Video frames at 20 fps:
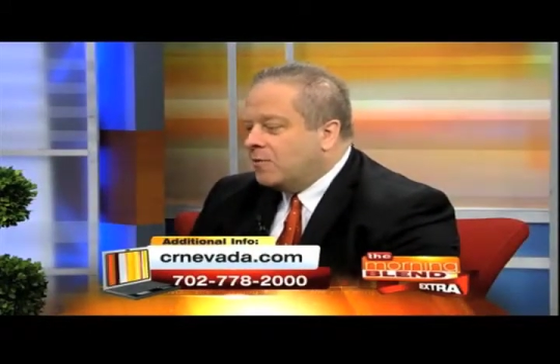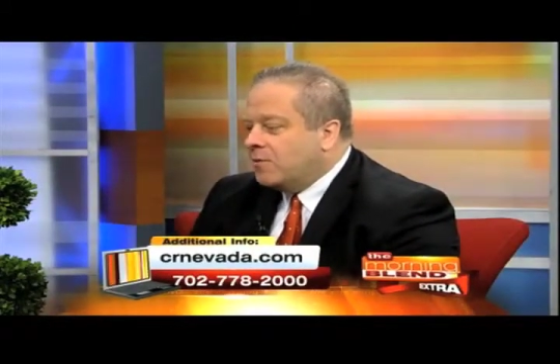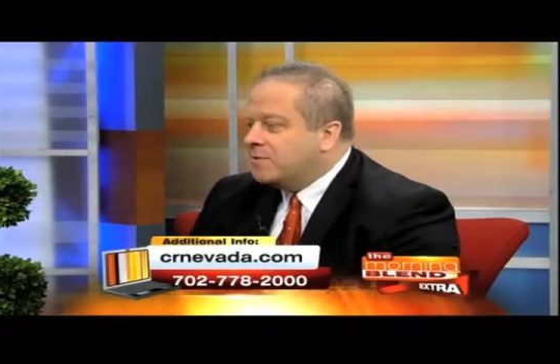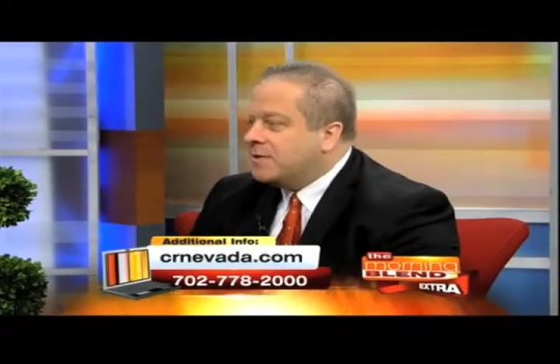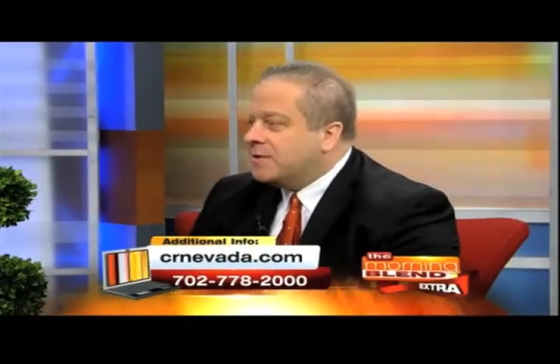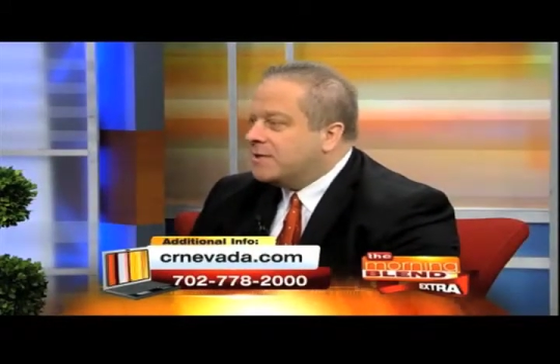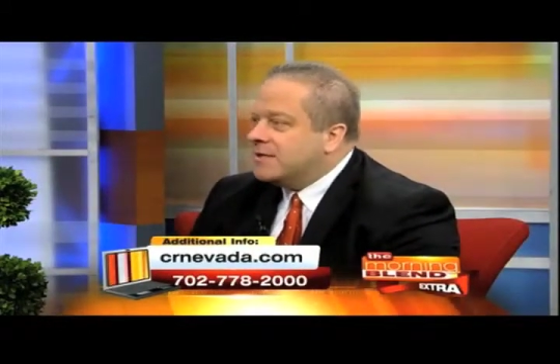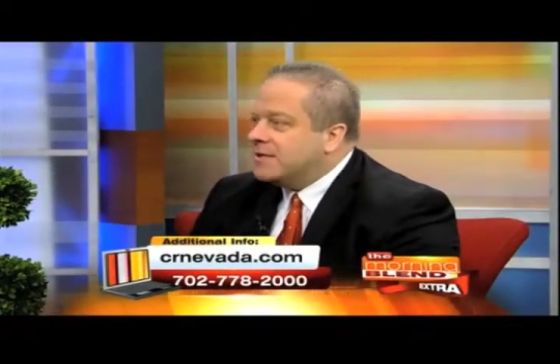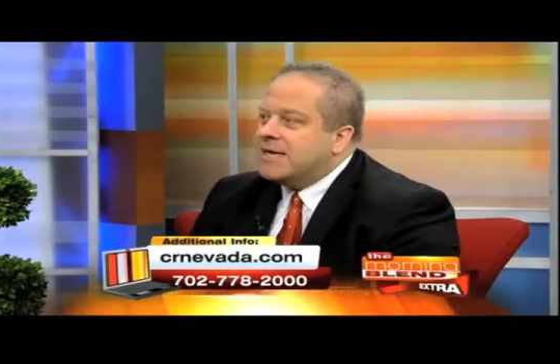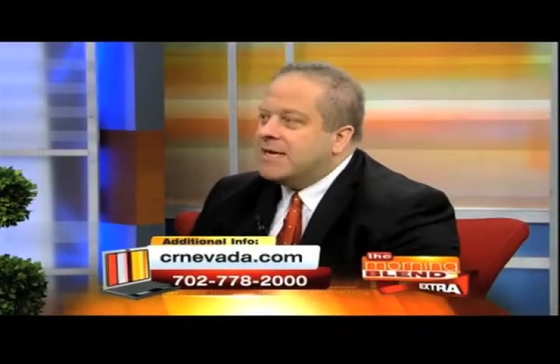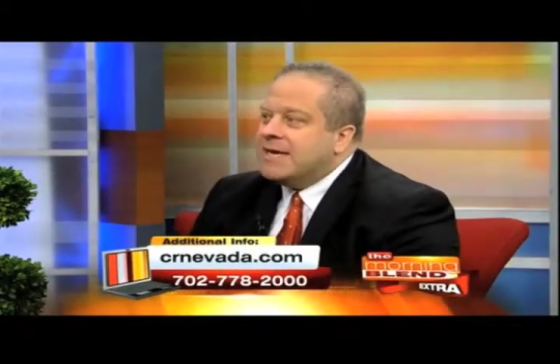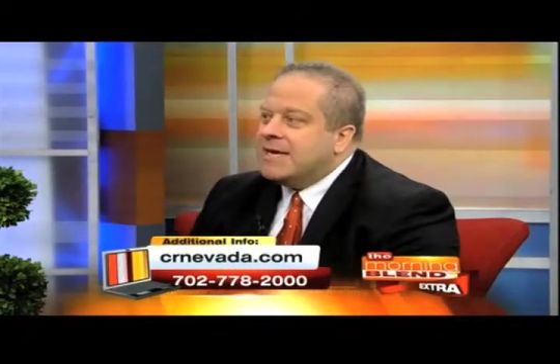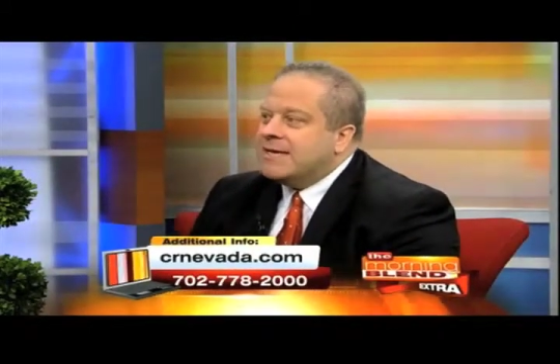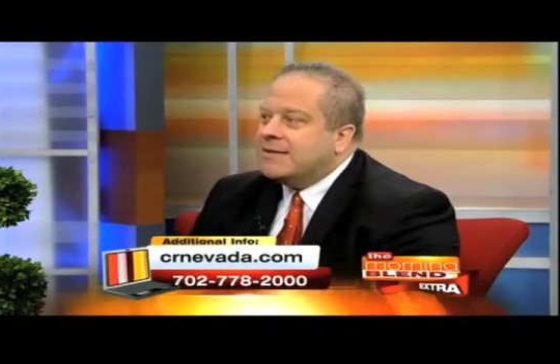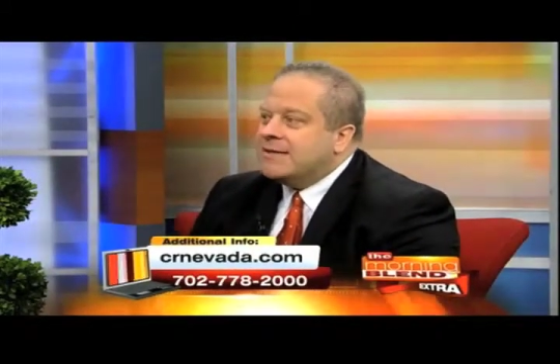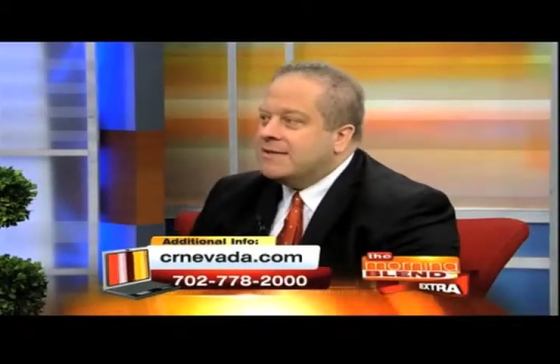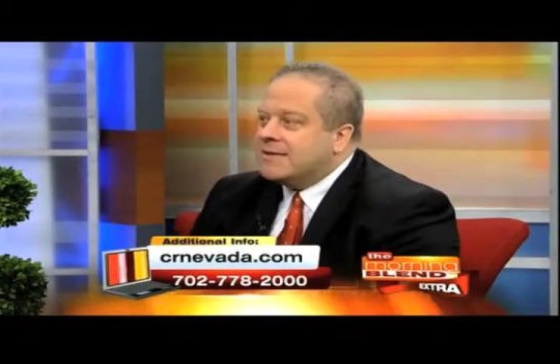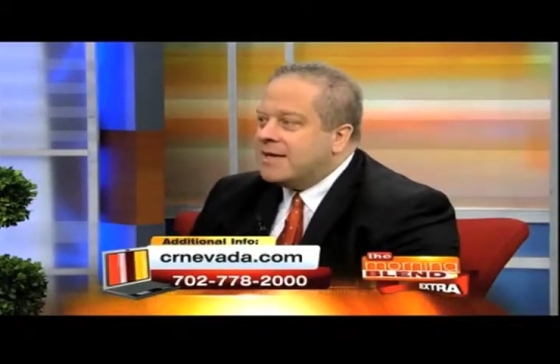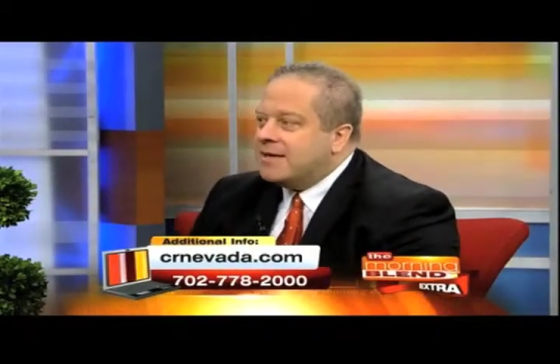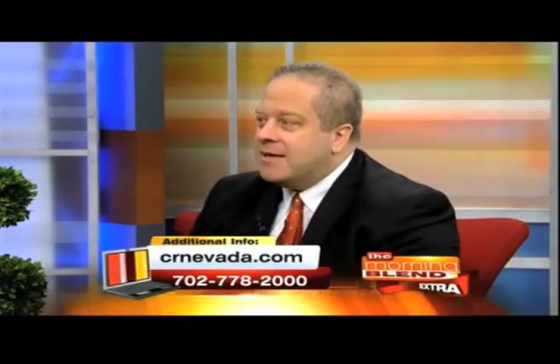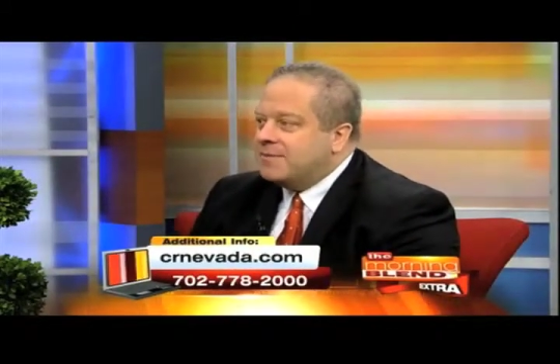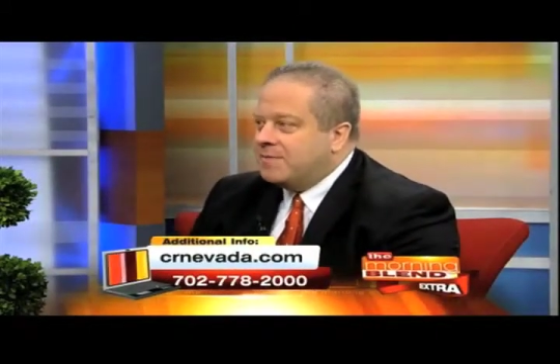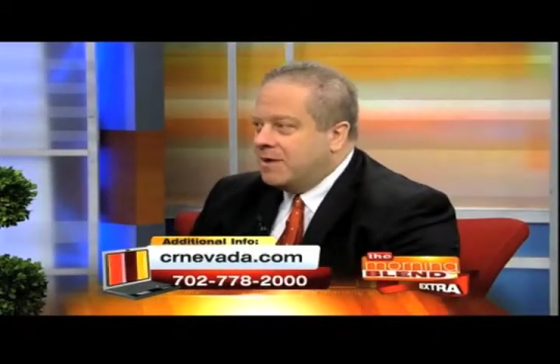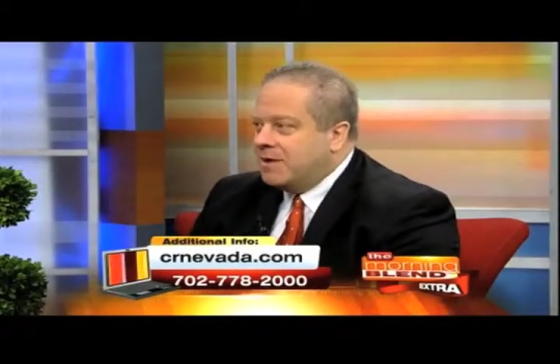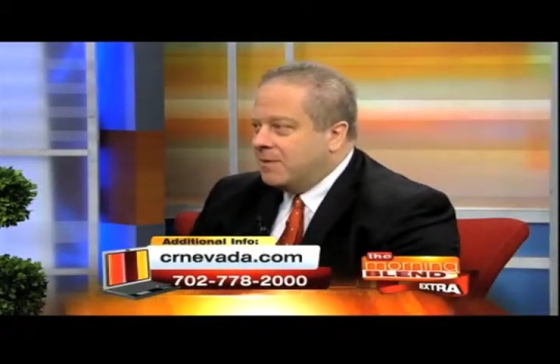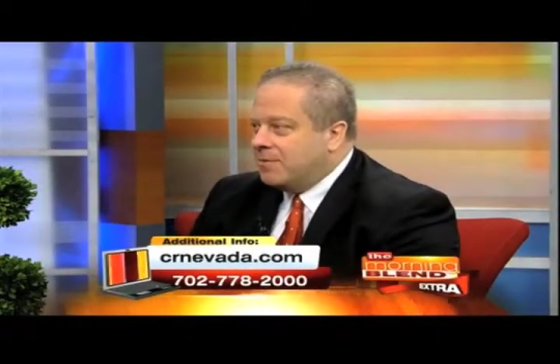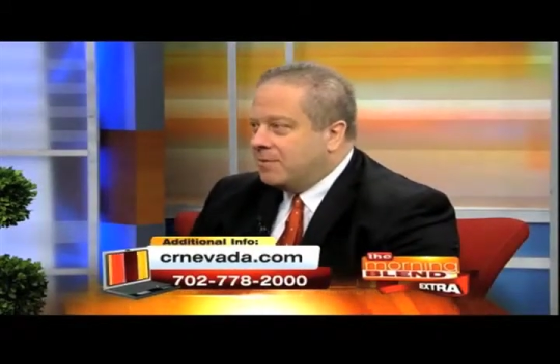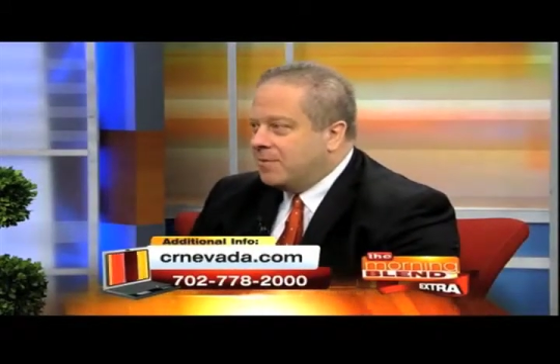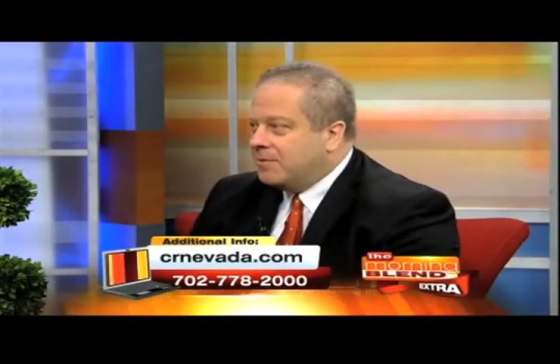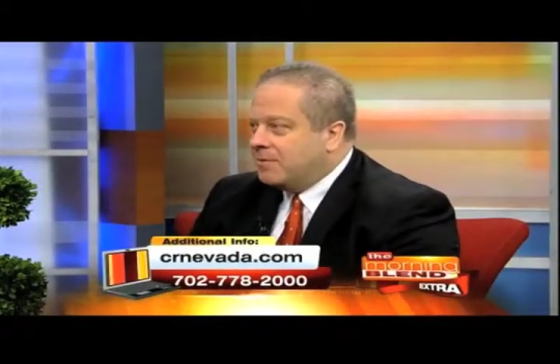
says it's 8 in 10 people.